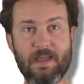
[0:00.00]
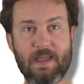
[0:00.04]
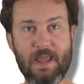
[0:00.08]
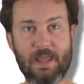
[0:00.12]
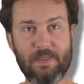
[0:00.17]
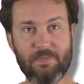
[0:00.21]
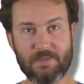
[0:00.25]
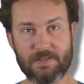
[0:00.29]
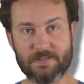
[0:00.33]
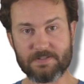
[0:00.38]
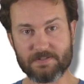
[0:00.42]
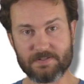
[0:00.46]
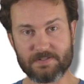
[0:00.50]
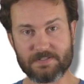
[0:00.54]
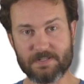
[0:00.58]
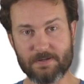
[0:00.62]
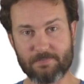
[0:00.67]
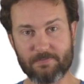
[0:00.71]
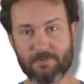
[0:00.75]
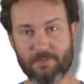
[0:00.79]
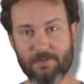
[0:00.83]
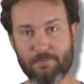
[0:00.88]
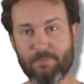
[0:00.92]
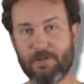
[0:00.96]
And these are
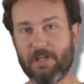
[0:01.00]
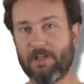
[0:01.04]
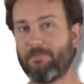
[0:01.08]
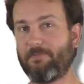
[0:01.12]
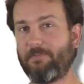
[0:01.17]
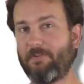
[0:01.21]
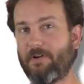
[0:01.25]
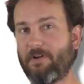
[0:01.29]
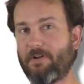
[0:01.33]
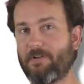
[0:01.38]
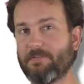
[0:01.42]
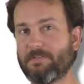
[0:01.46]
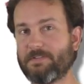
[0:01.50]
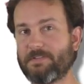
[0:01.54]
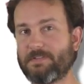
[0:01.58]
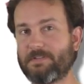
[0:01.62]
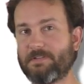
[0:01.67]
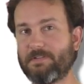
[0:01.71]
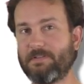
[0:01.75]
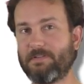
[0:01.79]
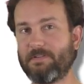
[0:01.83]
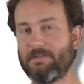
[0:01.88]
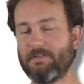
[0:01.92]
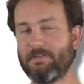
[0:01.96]
some of the
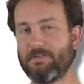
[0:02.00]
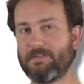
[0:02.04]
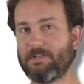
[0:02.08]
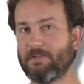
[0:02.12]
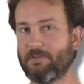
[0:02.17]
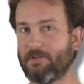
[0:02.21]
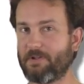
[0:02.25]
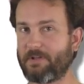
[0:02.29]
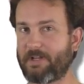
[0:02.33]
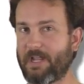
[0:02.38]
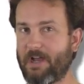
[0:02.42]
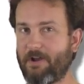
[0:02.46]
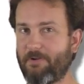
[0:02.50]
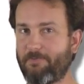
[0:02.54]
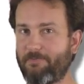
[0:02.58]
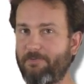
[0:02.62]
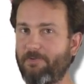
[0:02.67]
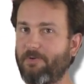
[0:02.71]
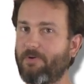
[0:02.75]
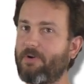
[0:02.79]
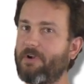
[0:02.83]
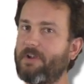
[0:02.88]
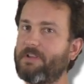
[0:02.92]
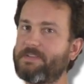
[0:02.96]
pitfalls to look out
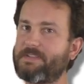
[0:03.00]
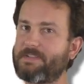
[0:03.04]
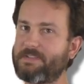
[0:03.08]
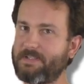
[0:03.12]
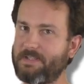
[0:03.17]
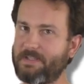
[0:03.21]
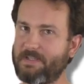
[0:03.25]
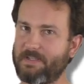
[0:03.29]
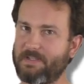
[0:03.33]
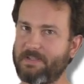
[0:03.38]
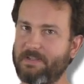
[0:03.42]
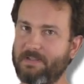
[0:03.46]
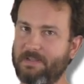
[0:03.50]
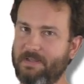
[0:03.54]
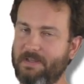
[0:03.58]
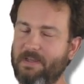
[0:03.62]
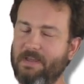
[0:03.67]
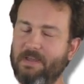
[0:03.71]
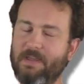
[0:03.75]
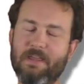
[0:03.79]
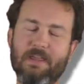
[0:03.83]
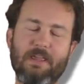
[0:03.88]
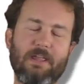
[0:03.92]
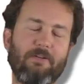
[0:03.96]
for and see
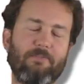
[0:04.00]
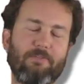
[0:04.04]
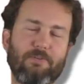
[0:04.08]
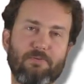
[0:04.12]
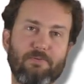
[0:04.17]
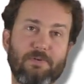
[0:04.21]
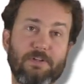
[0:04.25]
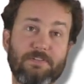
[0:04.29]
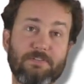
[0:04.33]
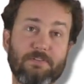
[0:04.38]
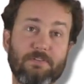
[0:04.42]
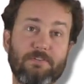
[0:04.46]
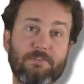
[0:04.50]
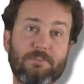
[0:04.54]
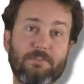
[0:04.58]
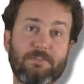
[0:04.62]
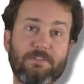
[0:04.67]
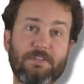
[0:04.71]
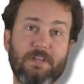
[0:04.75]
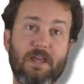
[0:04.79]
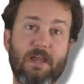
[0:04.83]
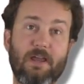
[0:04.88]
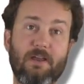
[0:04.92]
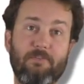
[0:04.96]
if the
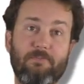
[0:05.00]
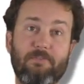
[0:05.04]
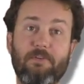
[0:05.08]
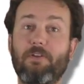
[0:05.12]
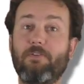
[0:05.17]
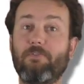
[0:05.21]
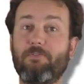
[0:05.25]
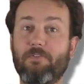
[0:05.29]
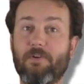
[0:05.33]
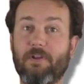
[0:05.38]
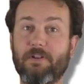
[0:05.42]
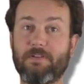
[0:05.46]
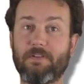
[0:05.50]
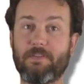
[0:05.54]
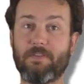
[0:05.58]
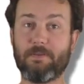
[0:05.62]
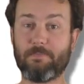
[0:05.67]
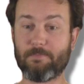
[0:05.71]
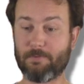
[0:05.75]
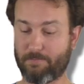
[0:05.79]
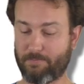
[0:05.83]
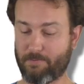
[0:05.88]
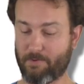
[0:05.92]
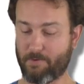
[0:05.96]
researchers have confronted
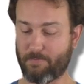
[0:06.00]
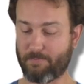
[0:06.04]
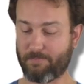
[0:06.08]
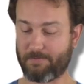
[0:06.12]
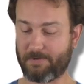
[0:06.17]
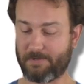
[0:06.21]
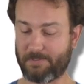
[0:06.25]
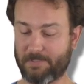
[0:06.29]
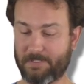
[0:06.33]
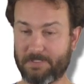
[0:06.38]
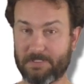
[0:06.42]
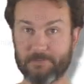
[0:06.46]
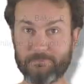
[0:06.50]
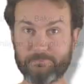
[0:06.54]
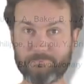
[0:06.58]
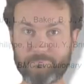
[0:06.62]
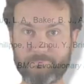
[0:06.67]
them appropriately.